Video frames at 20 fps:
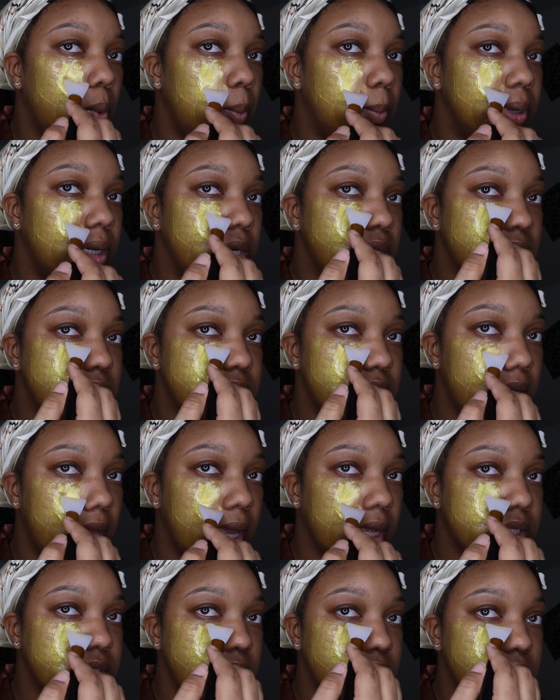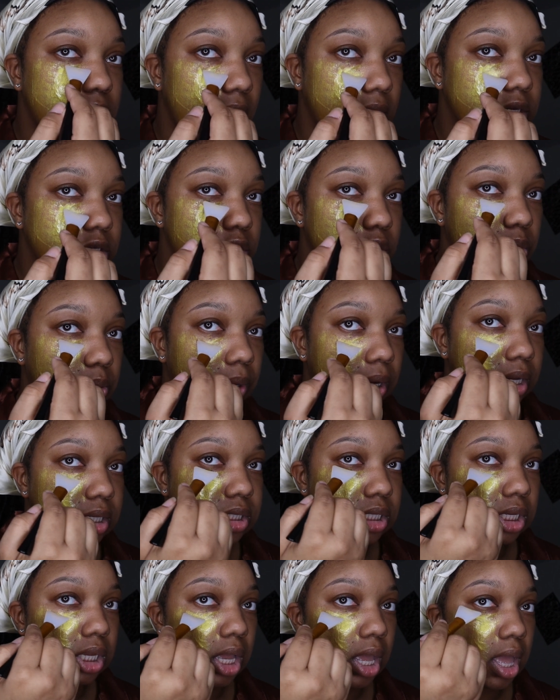many snacks. It's actually
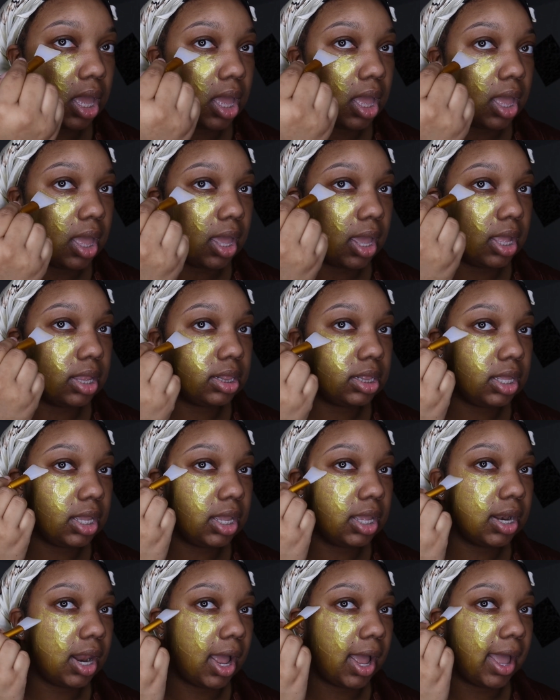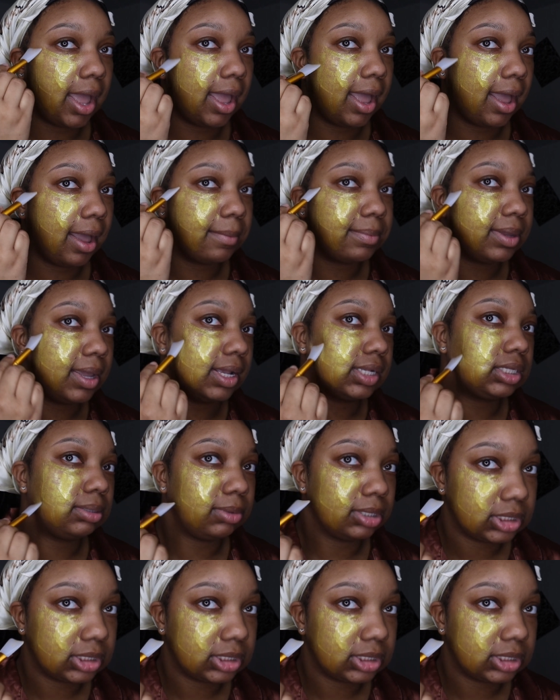crazy. And then I be asking